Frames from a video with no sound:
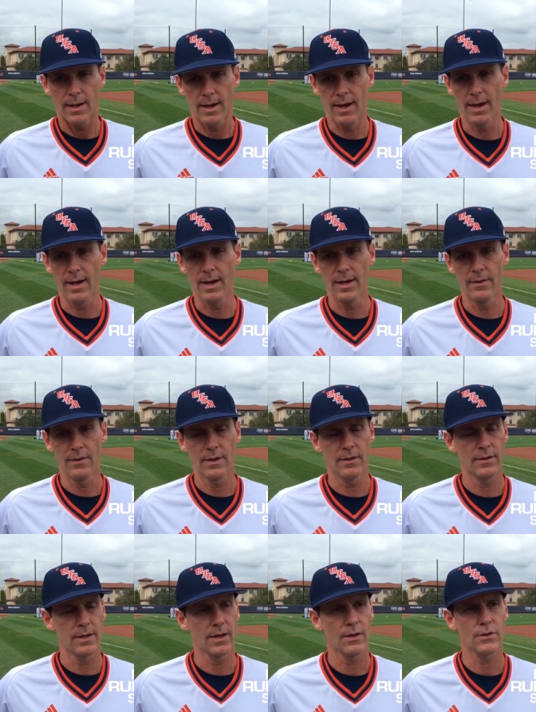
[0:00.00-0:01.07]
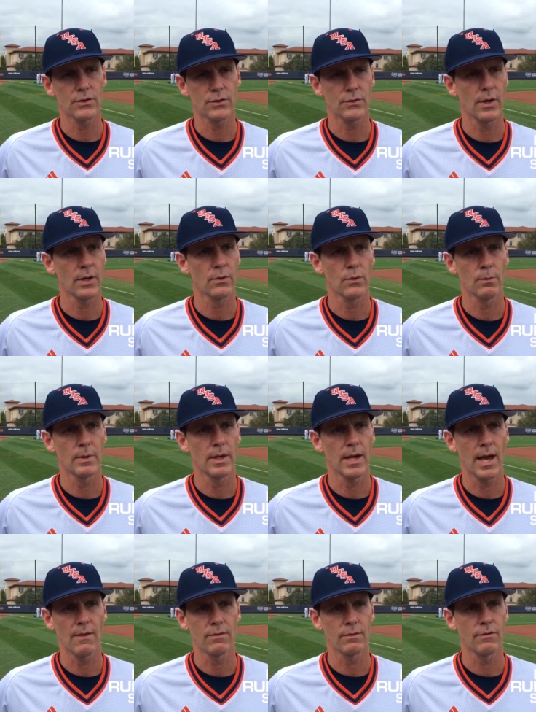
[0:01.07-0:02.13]
Uh, and then the other strength would be
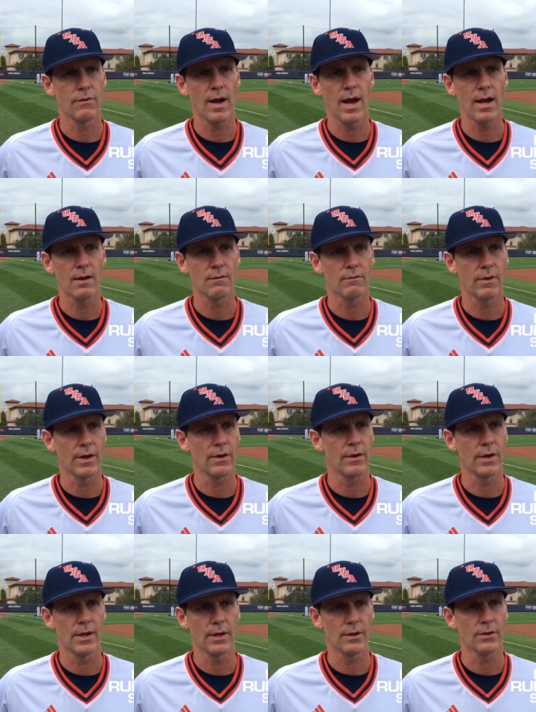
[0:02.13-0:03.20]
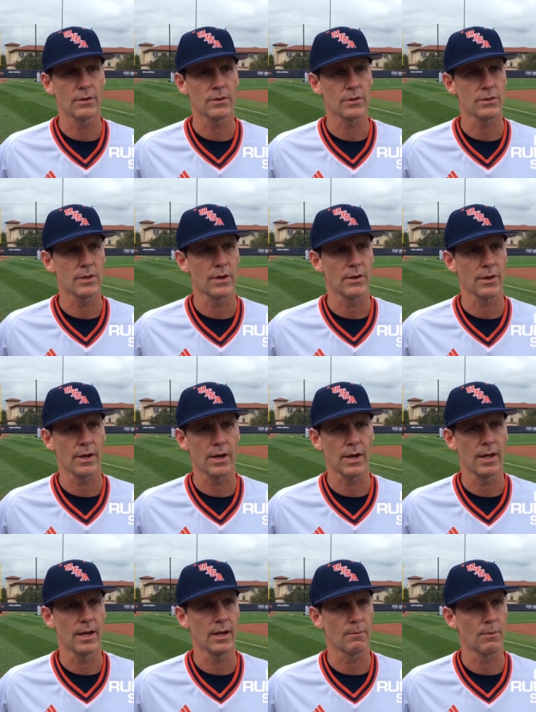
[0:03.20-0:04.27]
having five veteran hitters that are going to
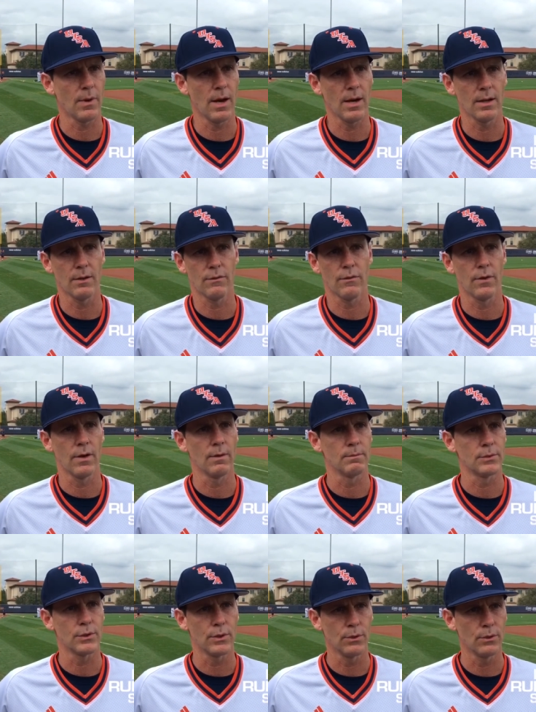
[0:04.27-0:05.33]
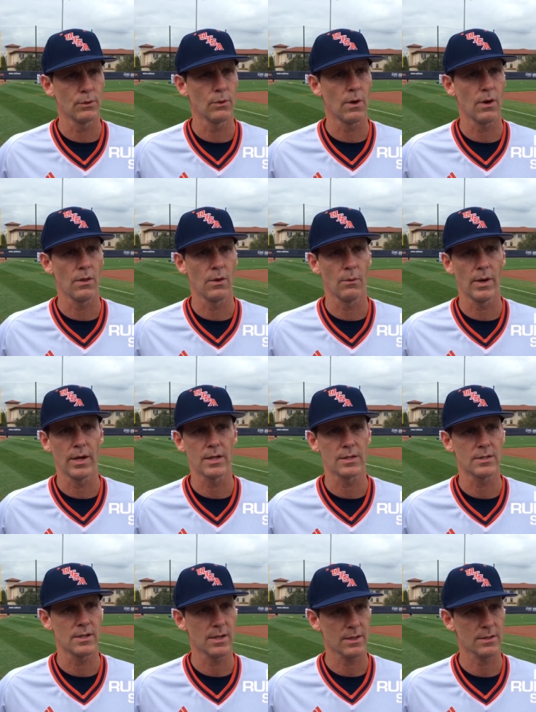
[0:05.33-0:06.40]
hit probably from two all the way to
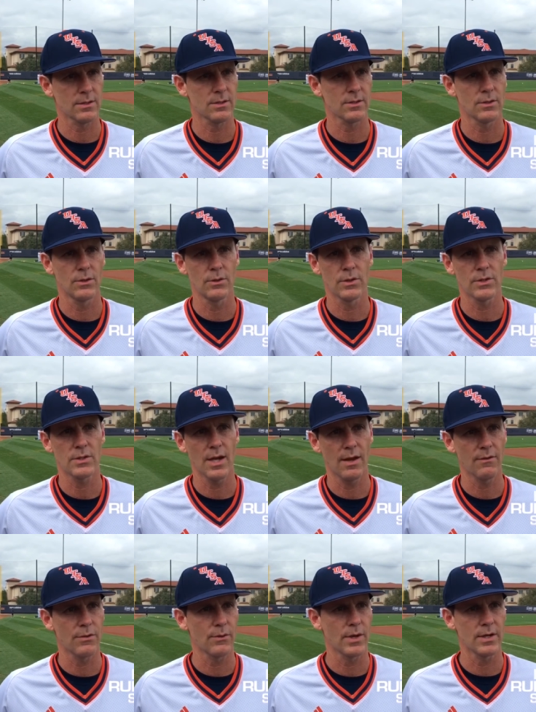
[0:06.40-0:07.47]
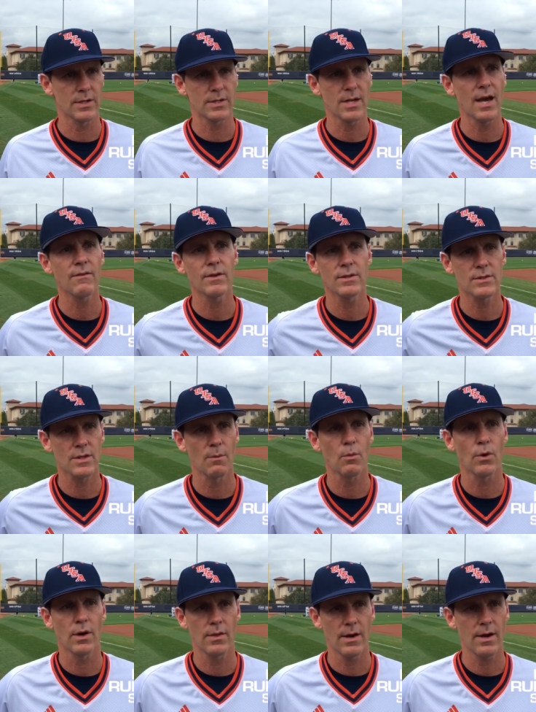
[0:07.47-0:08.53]
six, two to seven, three to seven,
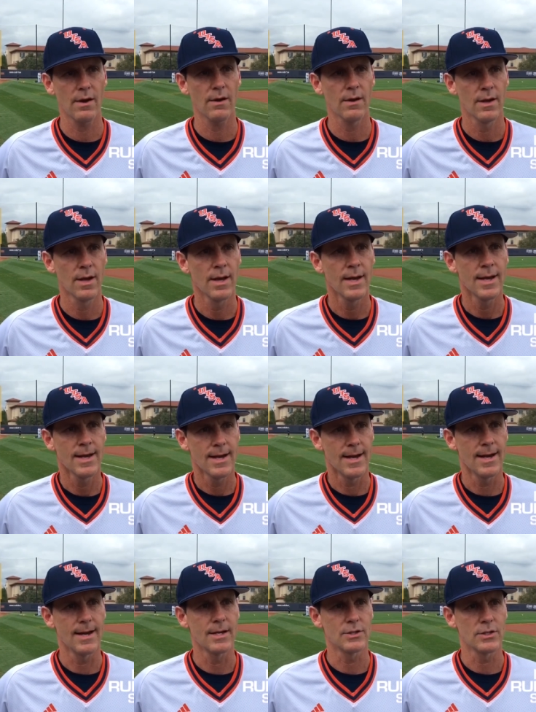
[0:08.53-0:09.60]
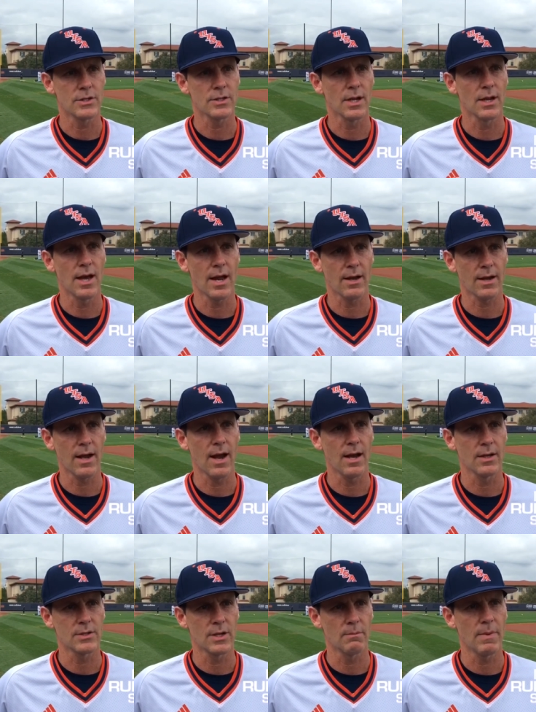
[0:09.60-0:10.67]
somewhere in there. Uh, just a lot of
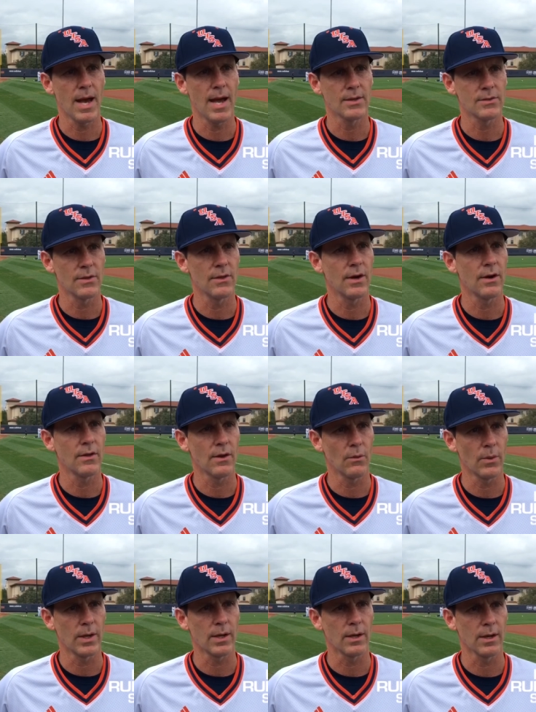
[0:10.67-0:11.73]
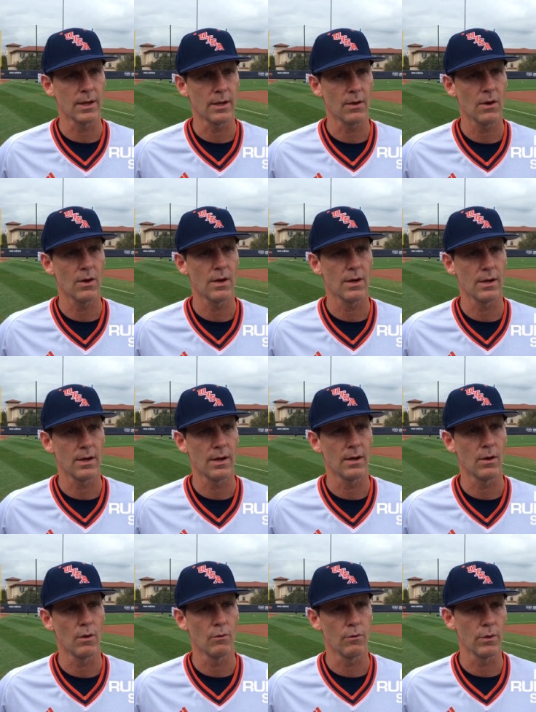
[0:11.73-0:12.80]
college at bats in there that we can lean on and, and
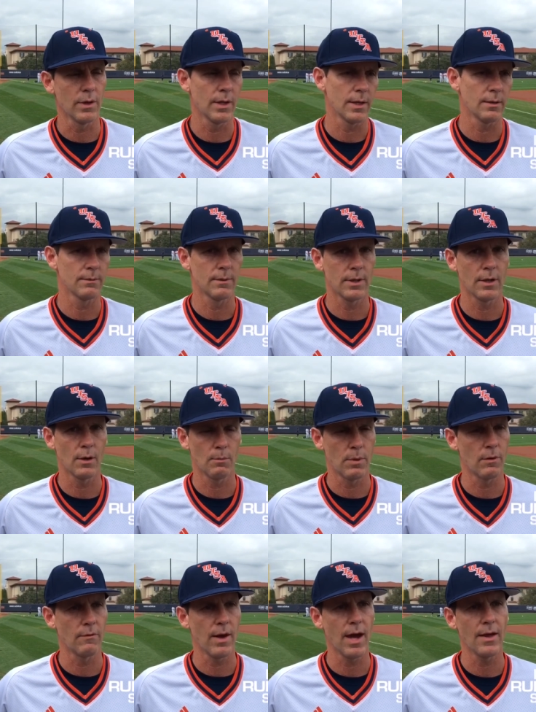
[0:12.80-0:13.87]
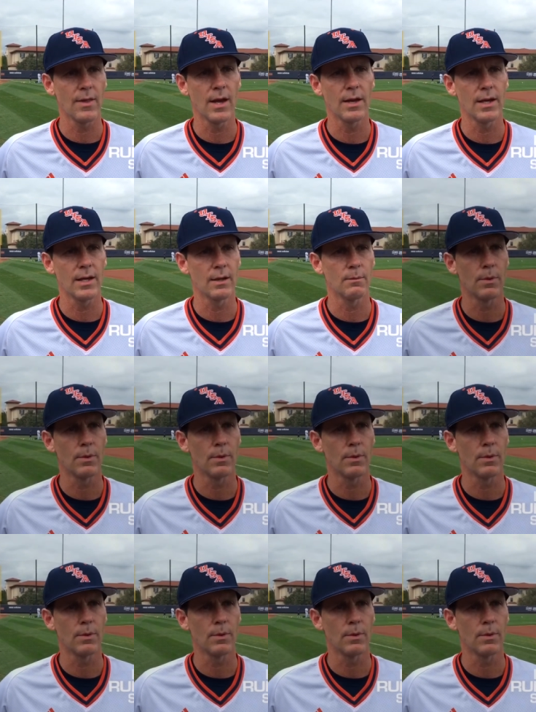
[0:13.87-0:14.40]
hopefully you know provide that needed